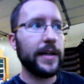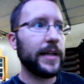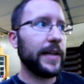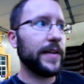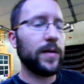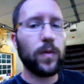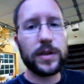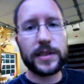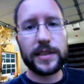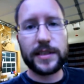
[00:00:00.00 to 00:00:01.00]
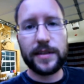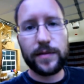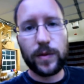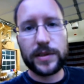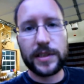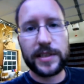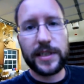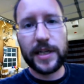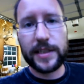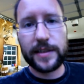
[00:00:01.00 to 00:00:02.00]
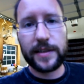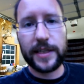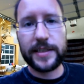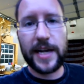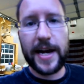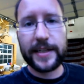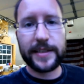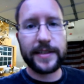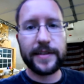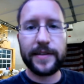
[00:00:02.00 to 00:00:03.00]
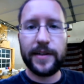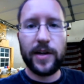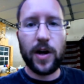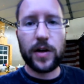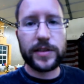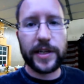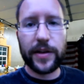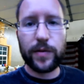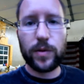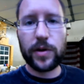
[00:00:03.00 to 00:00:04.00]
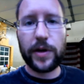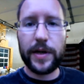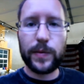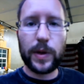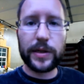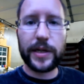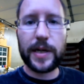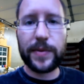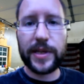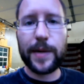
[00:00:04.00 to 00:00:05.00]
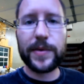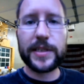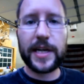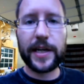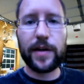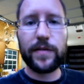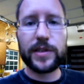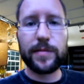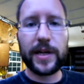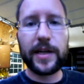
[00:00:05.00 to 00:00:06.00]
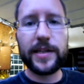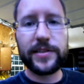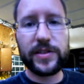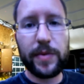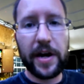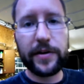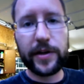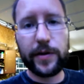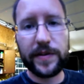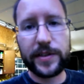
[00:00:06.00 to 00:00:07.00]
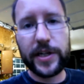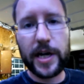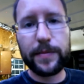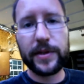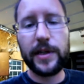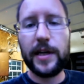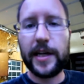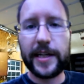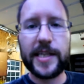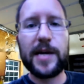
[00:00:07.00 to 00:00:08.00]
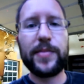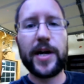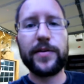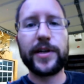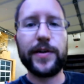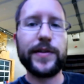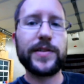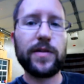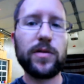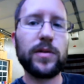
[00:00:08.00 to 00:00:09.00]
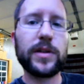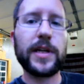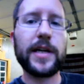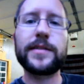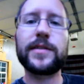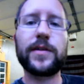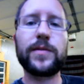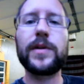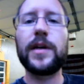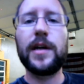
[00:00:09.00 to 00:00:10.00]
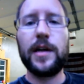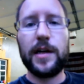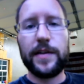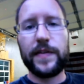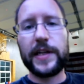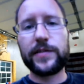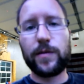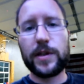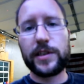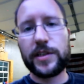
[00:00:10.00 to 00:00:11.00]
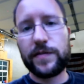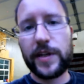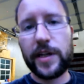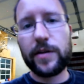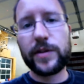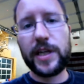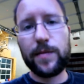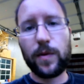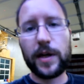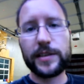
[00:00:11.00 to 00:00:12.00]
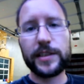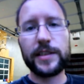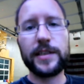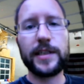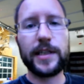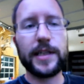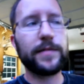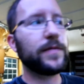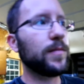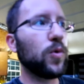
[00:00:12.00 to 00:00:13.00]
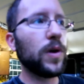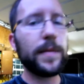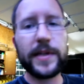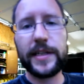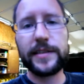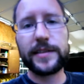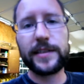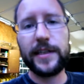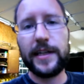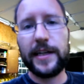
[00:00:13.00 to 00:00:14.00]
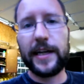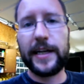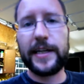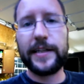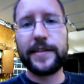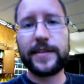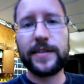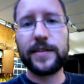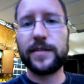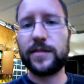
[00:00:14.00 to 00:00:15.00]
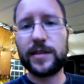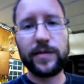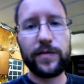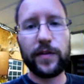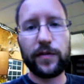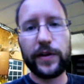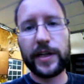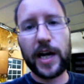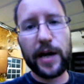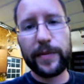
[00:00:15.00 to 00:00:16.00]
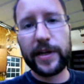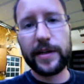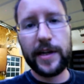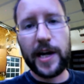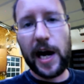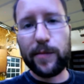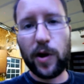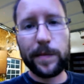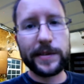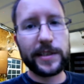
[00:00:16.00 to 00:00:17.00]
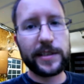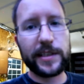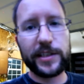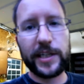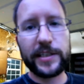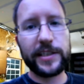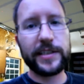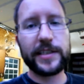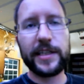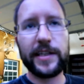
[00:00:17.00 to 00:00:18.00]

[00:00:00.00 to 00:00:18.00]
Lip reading: And then once it's done intact altogether, we'll go ahead and weld it up, and then I'm going to take it over to my cousin's powder coating shop and get that powder coated so it'll look nice. So thanks for watching this video. Keep watching for more updates, and feel free to comment. I'm open to suggestions.